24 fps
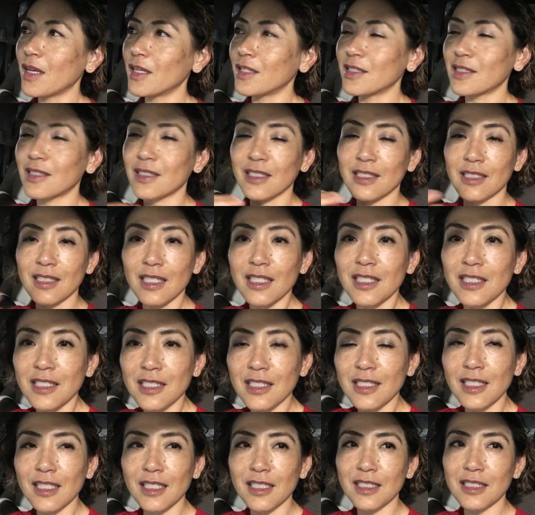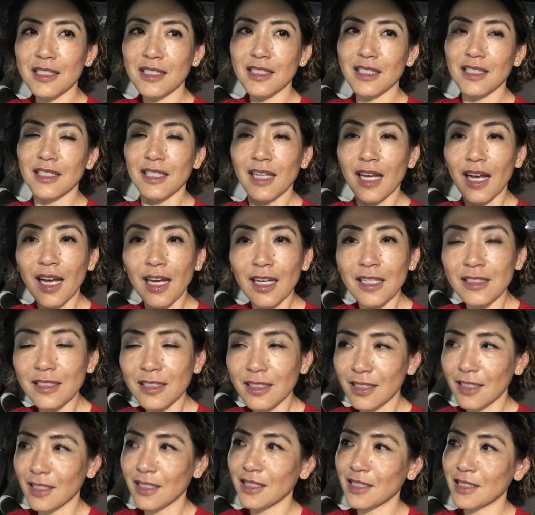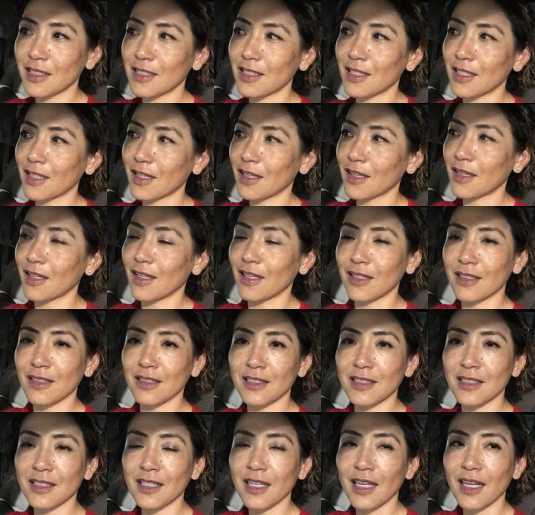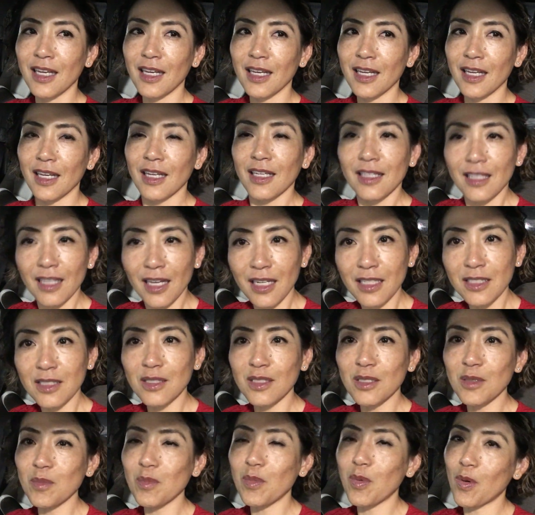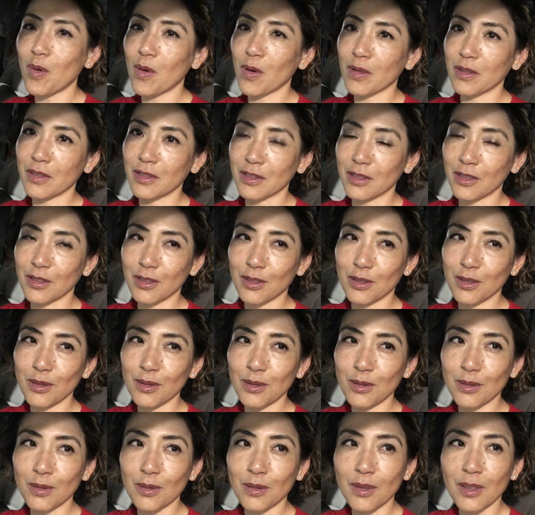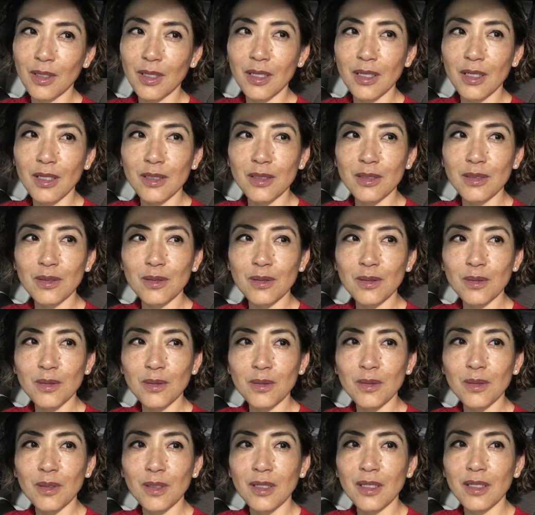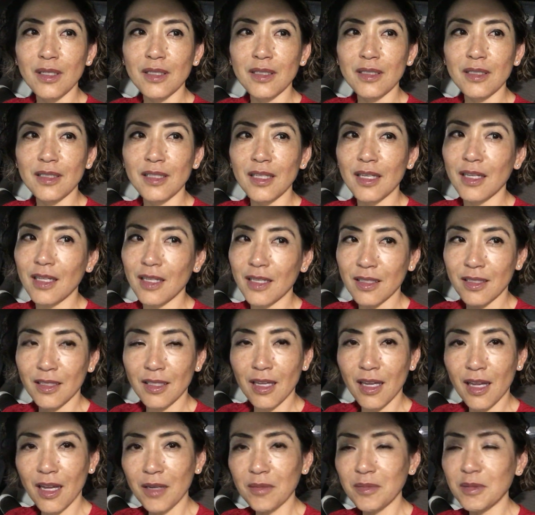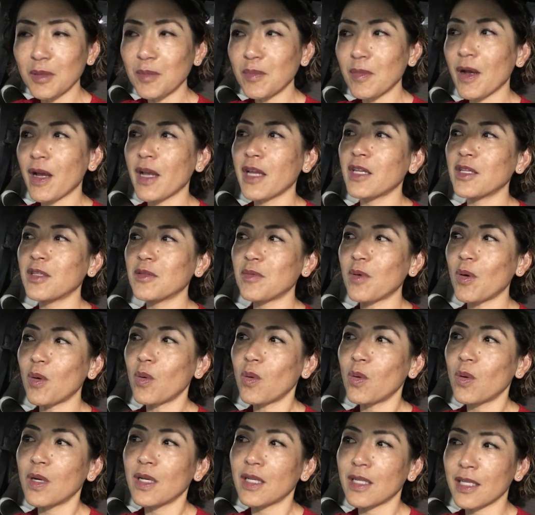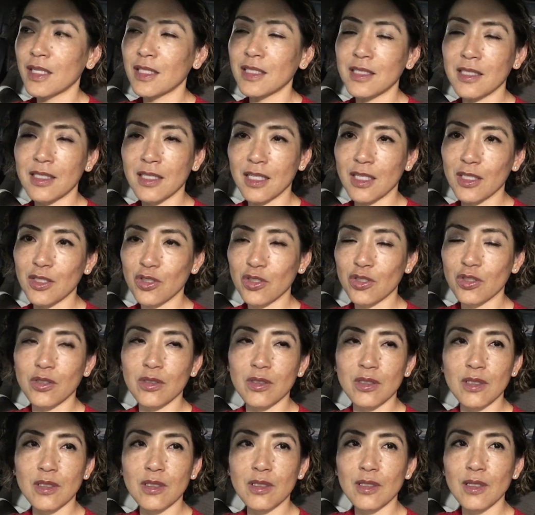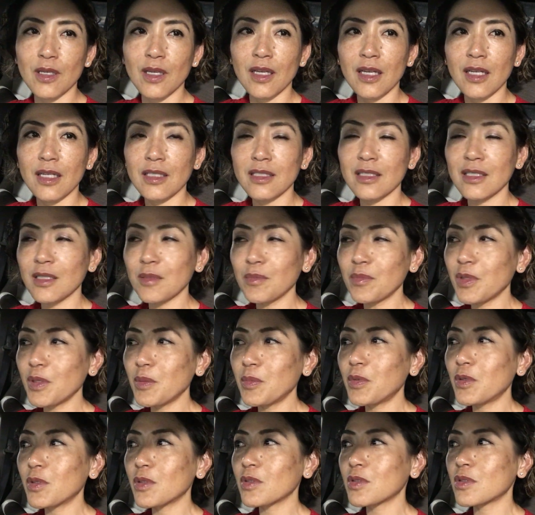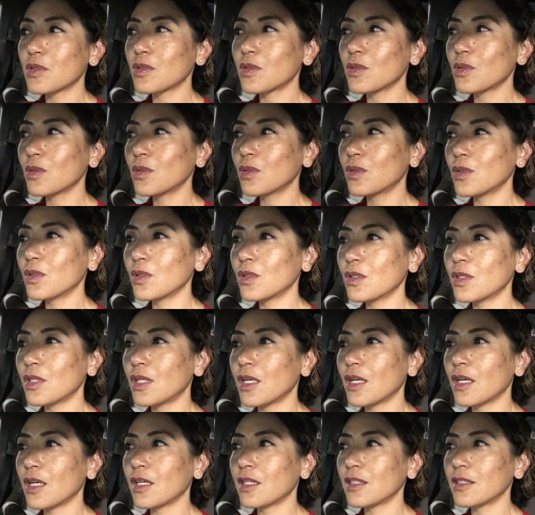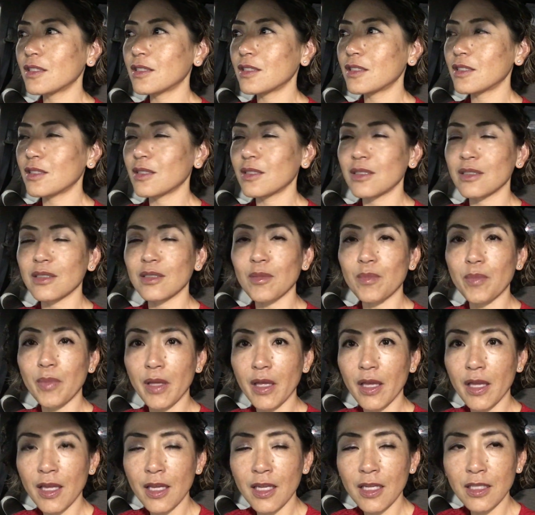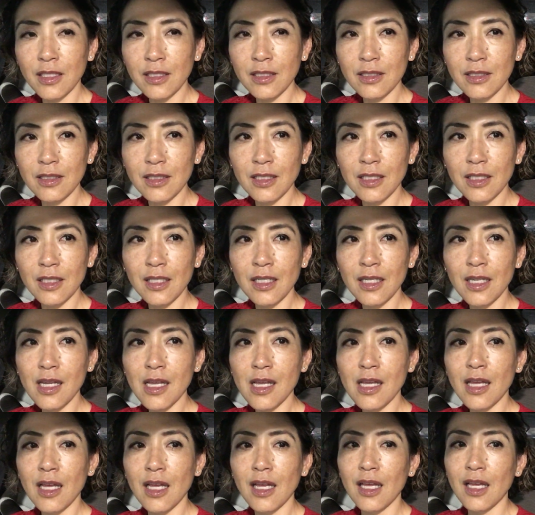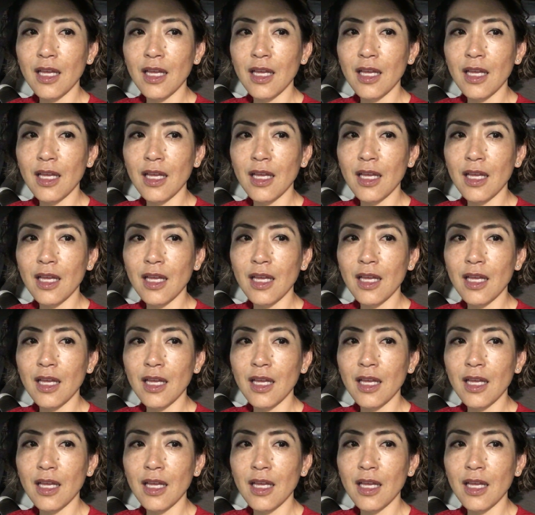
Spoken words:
statistics and analyzing things, and that's important too. So they have the mind of organizations. Some people are so good at the painting,